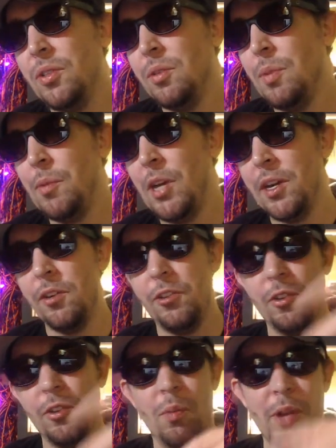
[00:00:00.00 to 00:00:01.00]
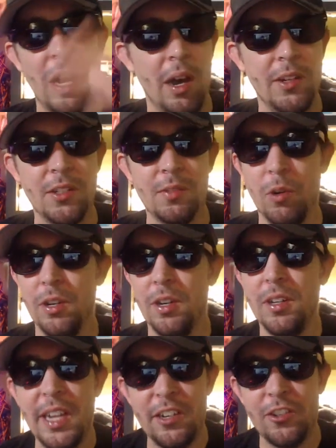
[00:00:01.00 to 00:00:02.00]
them. I'm not going to show them now. I just wanted to
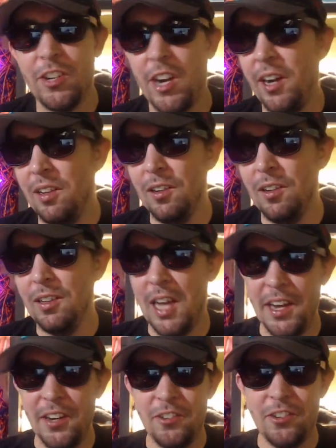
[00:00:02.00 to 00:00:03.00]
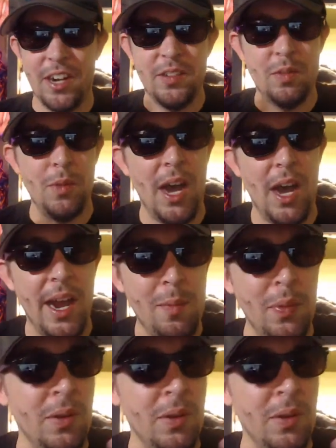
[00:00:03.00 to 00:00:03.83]
like shine a little light, shine some hype.